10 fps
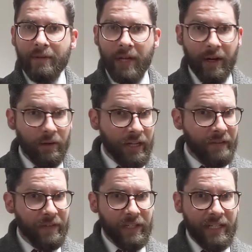I don't
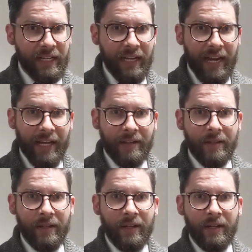live in D
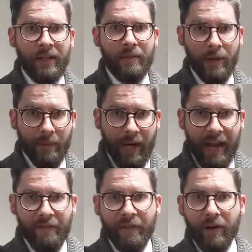land, but I'm going to
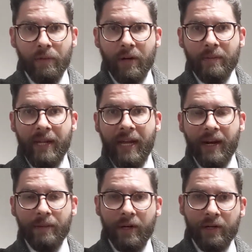have fun when I'm there,
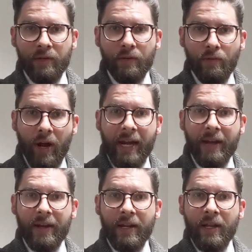and I'm going to do the right
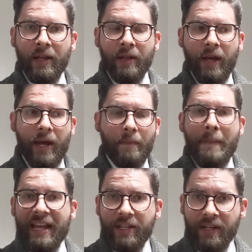
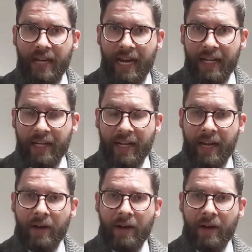method of getting there.